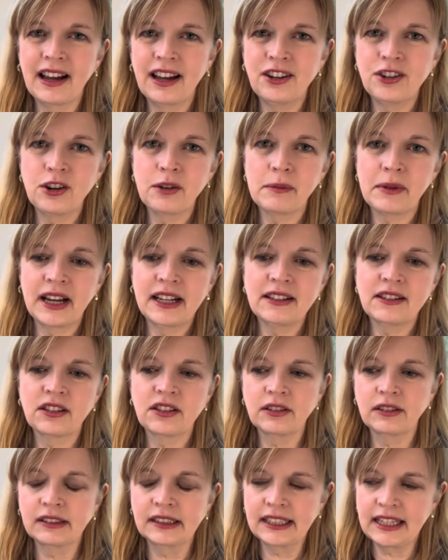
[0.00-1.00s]
I know mine
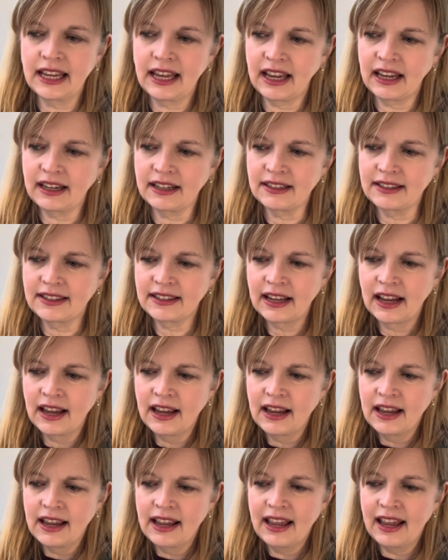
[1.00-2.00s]
certainly has,
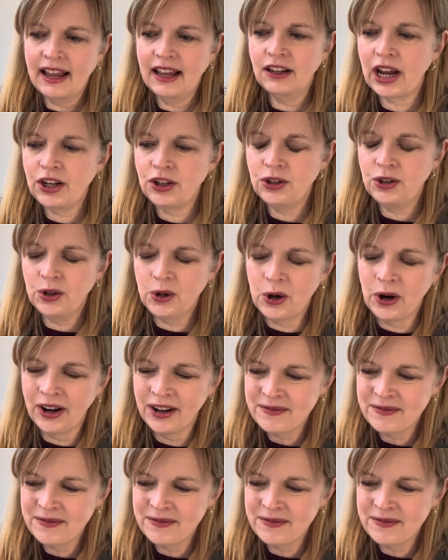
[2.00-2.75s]
and I knew